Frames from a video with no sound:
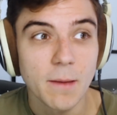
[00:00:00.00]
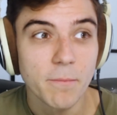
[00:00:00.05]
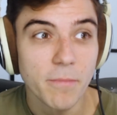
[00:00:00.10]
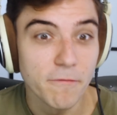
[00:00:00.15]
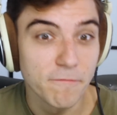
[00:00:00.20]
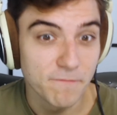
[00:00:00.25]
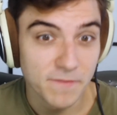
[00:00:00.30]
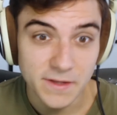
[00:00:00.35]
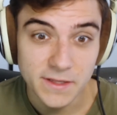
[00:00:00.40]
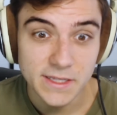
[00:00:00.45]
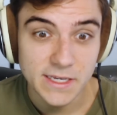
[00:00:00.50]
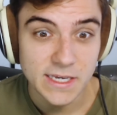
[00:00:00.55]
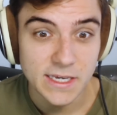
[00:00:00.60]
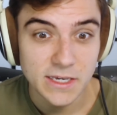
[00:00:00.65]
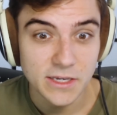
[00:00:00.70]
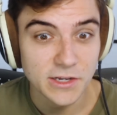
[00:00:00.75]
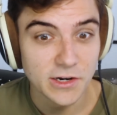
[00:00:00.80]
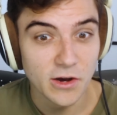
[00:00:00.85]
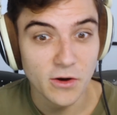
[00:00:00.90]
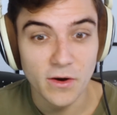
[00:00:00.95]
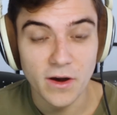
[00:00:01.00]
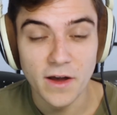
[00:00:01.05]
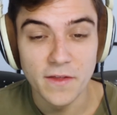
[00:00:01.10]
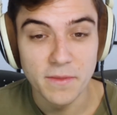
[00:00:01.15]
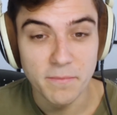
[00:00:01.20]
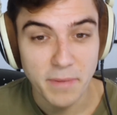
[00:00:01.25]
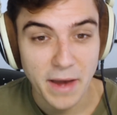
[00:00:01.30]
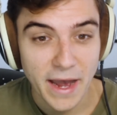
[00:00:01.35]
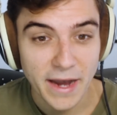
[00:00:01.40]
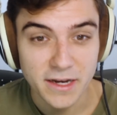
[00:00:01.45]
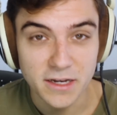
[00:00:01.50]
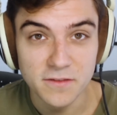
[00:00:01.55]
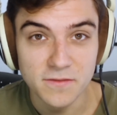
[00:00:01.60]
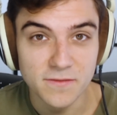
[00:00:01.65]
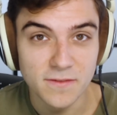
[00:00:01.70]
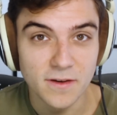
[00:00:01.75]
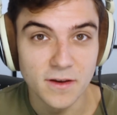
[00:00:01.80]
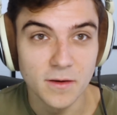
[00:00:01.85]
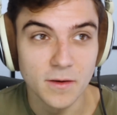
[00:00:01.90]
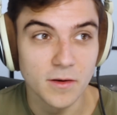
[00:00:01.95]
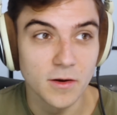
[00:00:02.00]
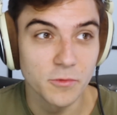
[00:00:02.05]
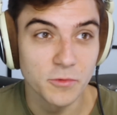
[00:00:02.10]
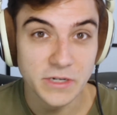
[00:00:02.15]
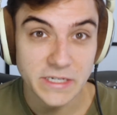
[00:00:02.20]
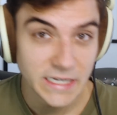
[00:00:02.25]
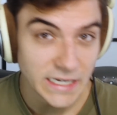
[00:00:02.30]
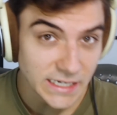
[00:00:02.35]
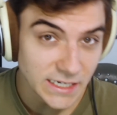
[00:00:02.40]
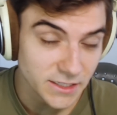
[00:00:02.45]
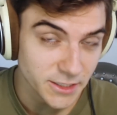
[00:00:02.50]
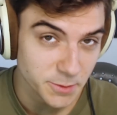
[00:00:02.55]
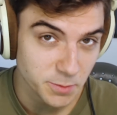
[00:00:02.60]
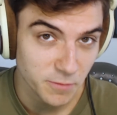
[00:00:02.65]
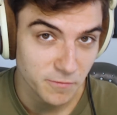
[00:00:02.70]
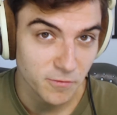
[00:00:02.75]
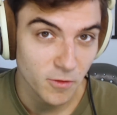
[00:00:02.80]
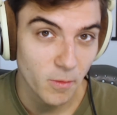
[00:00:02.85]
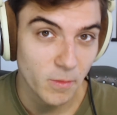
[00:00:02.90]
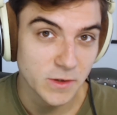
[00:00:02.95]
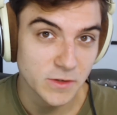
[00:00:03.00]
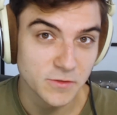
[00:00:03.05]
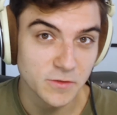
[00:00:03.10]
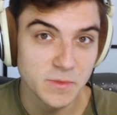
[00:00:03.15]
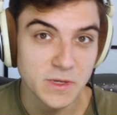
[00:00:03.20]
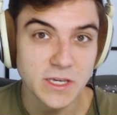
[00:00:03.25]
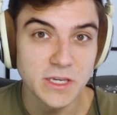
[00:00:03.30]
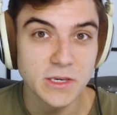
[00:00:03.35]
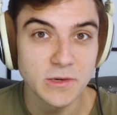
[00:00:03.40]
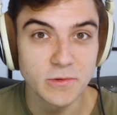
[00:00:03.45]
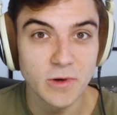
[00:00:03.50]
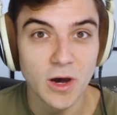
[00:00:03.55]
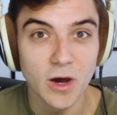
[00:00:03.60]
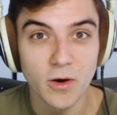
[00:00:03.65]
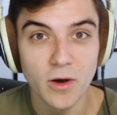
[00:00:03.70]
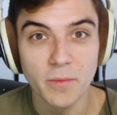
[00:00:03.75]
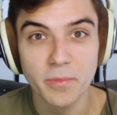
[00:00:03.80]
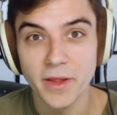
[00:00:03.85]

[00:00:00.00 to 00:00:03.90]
But Philly, you know, on the back of a ridiculous performance from EQO,